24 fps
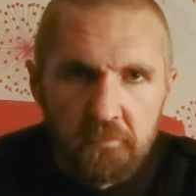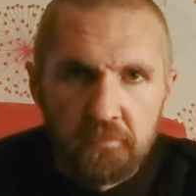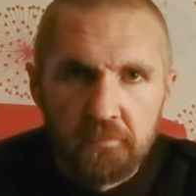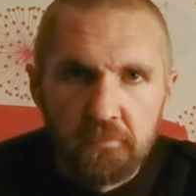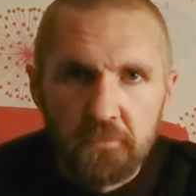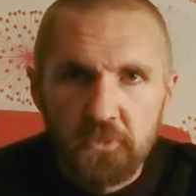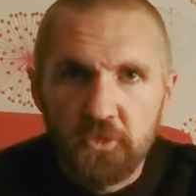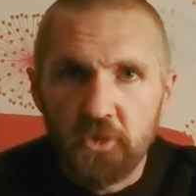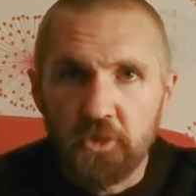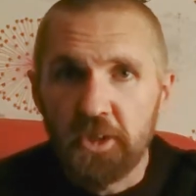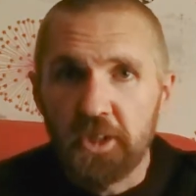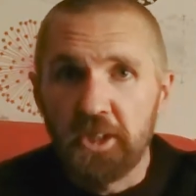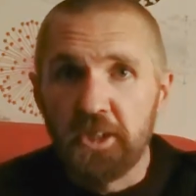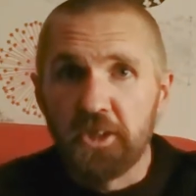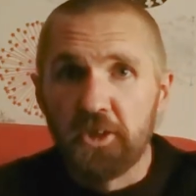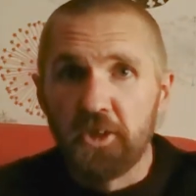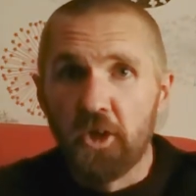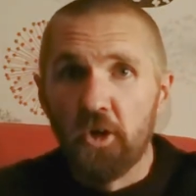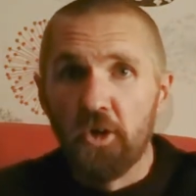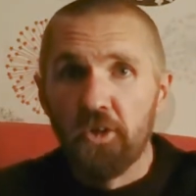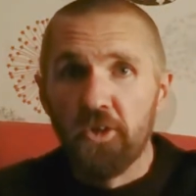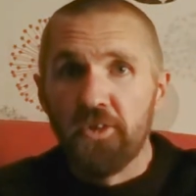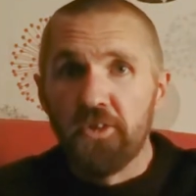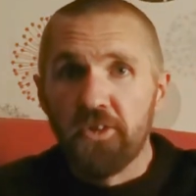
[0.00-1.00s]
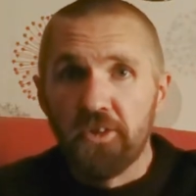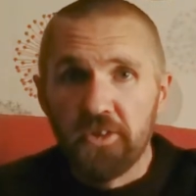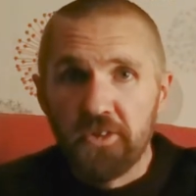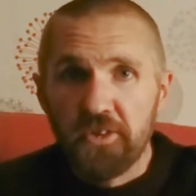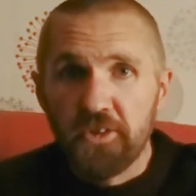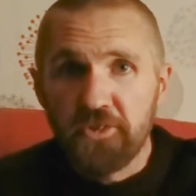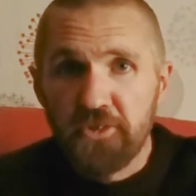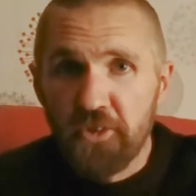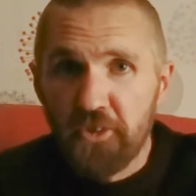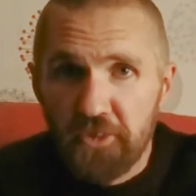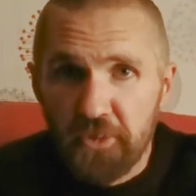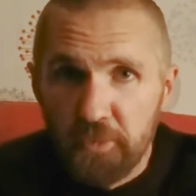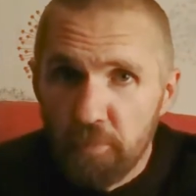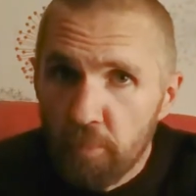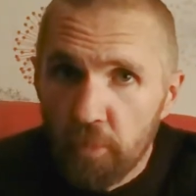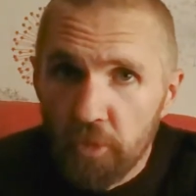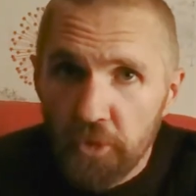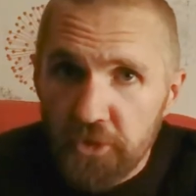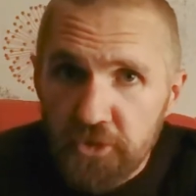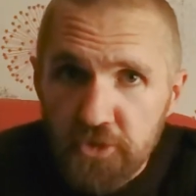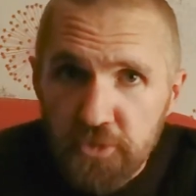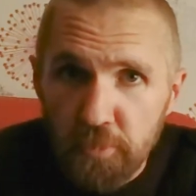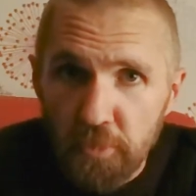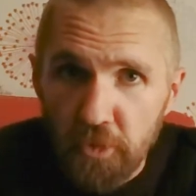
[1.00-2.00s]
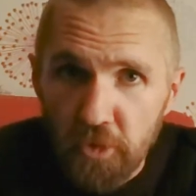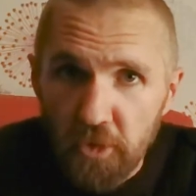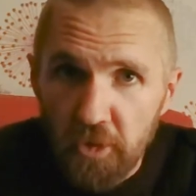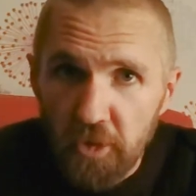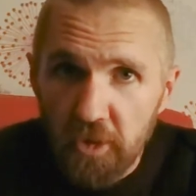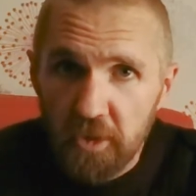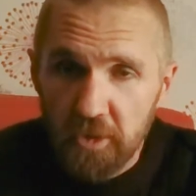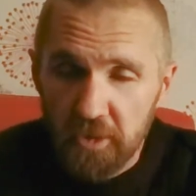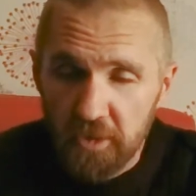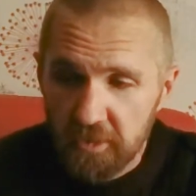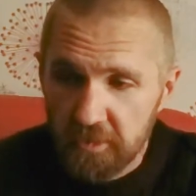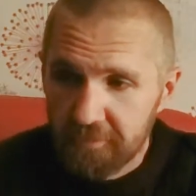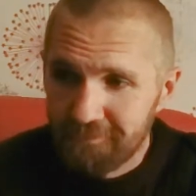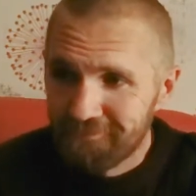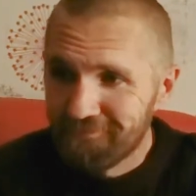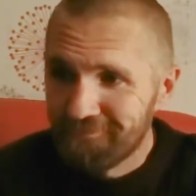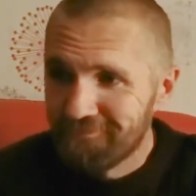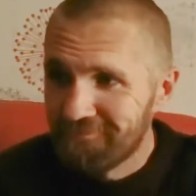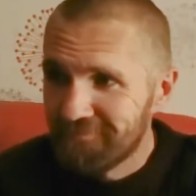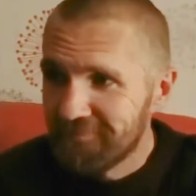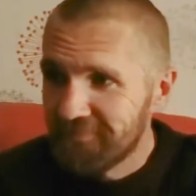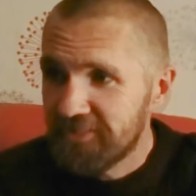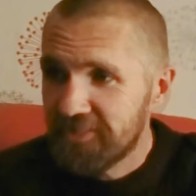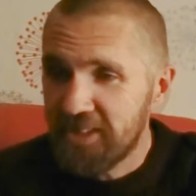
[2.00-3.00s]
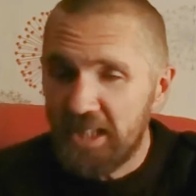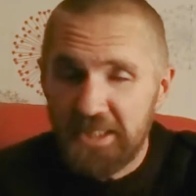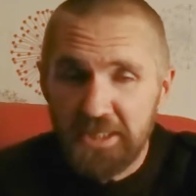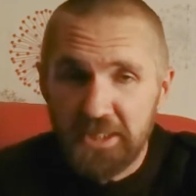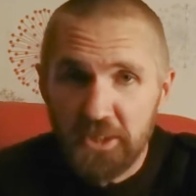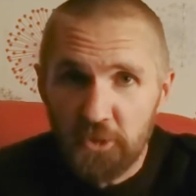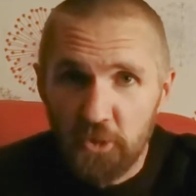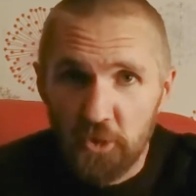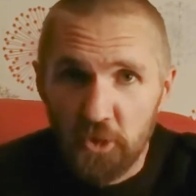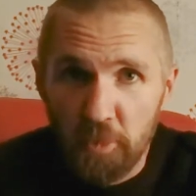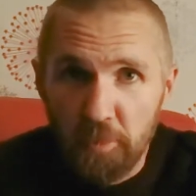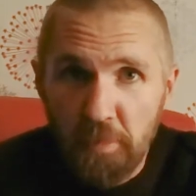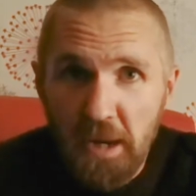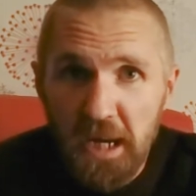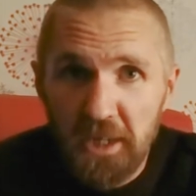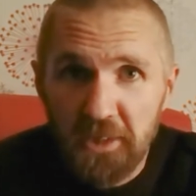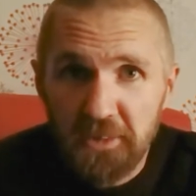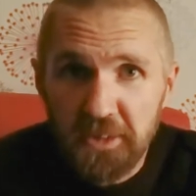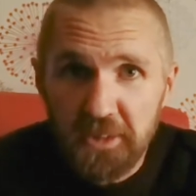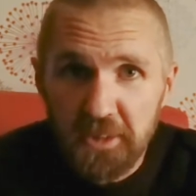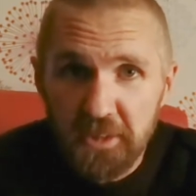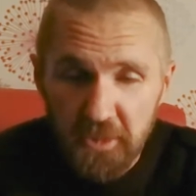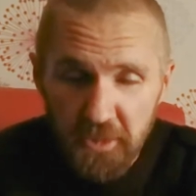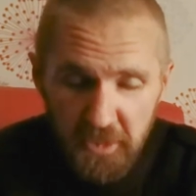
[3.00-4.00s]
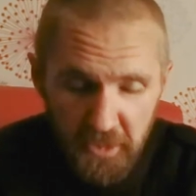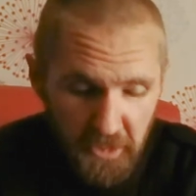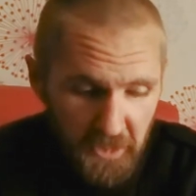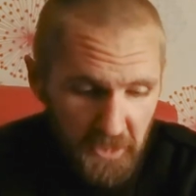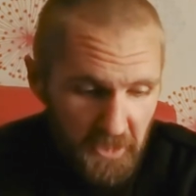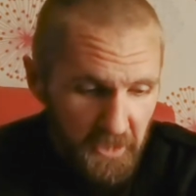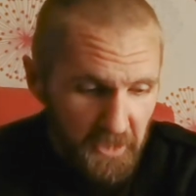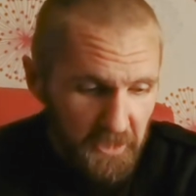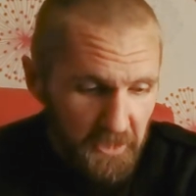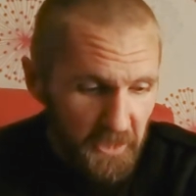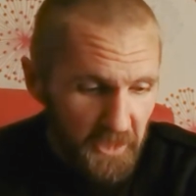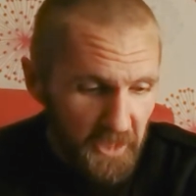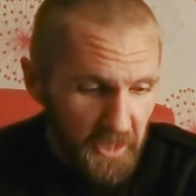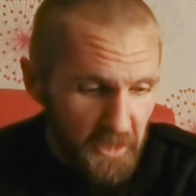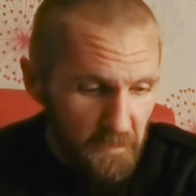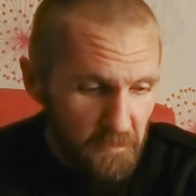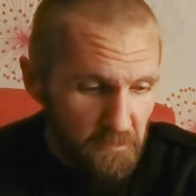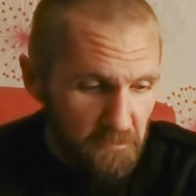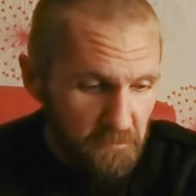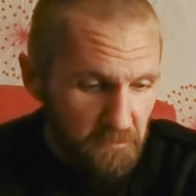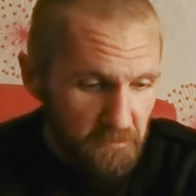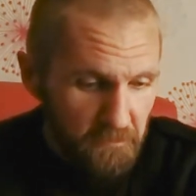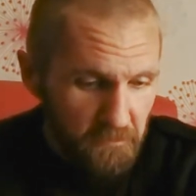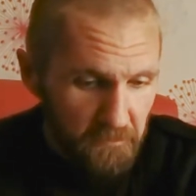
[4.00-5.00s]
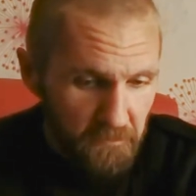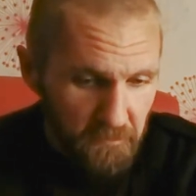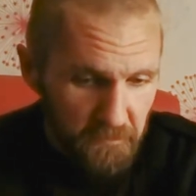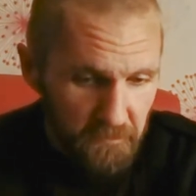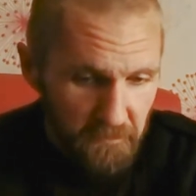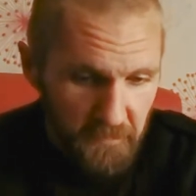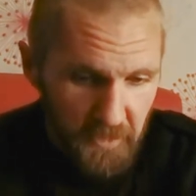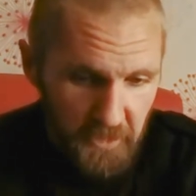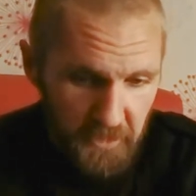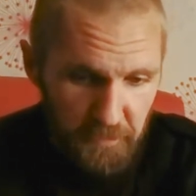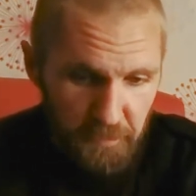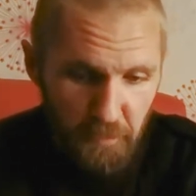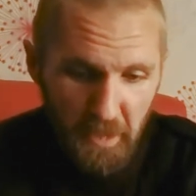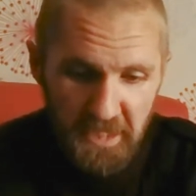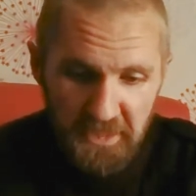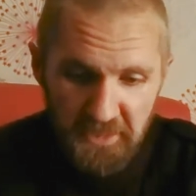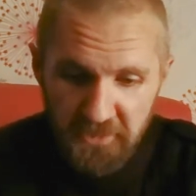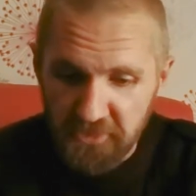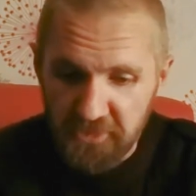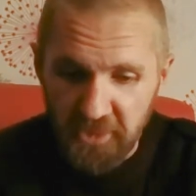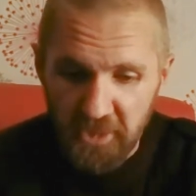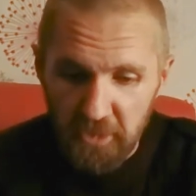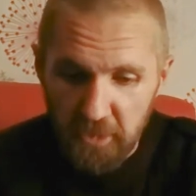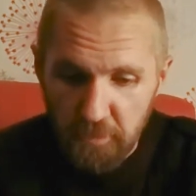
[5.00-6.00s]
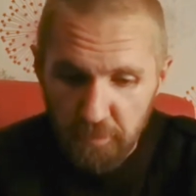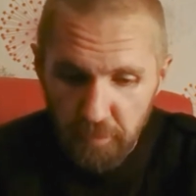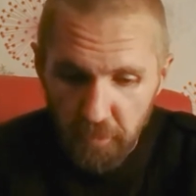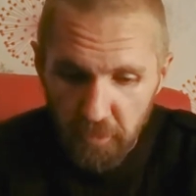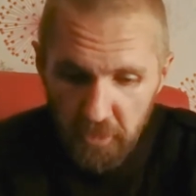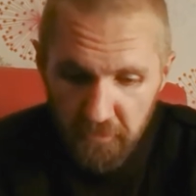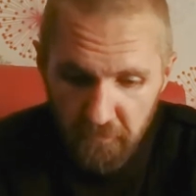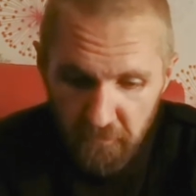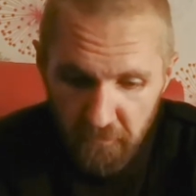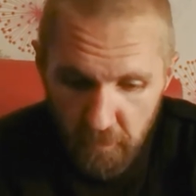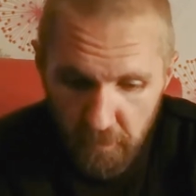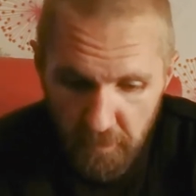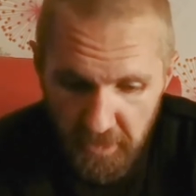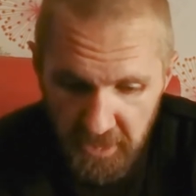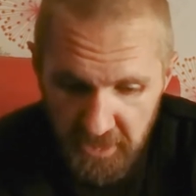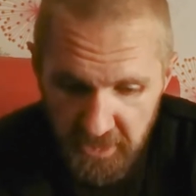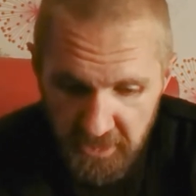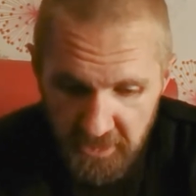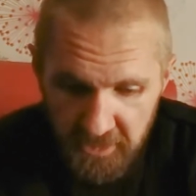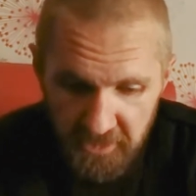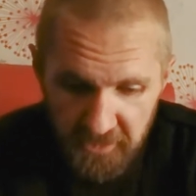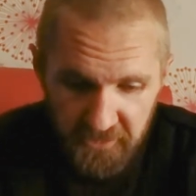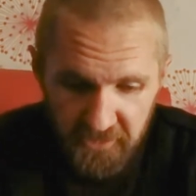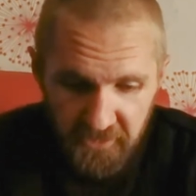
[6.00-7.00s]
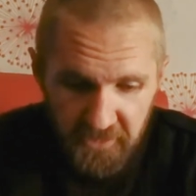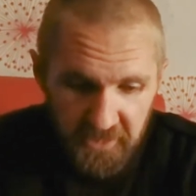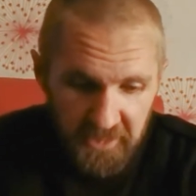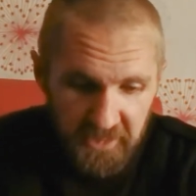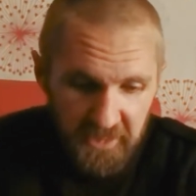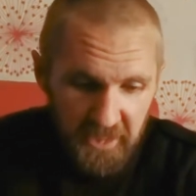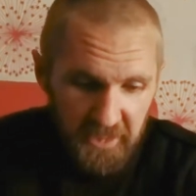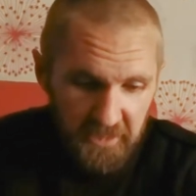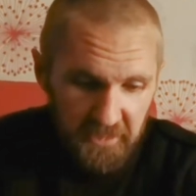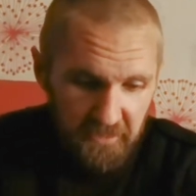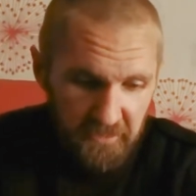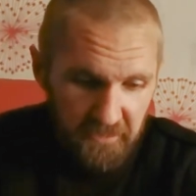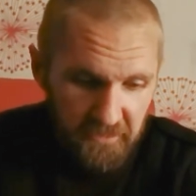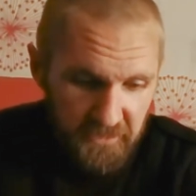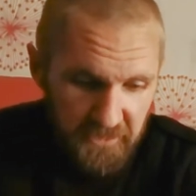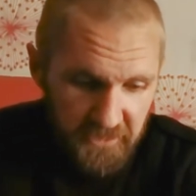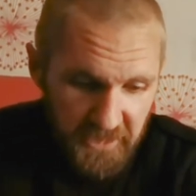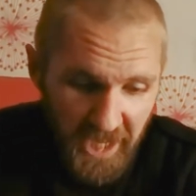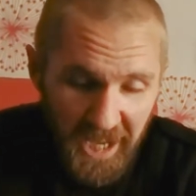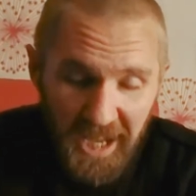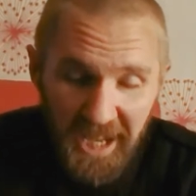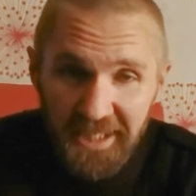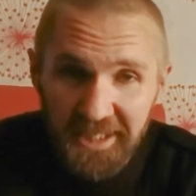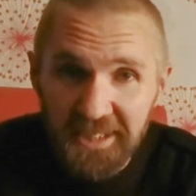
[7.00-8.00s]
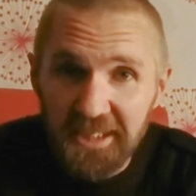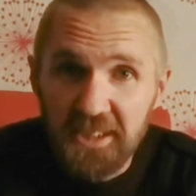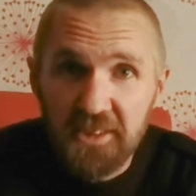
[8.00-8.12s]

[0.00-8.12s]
So there you go, there's nothing much more technical about it. Its main selling point for me is the tiny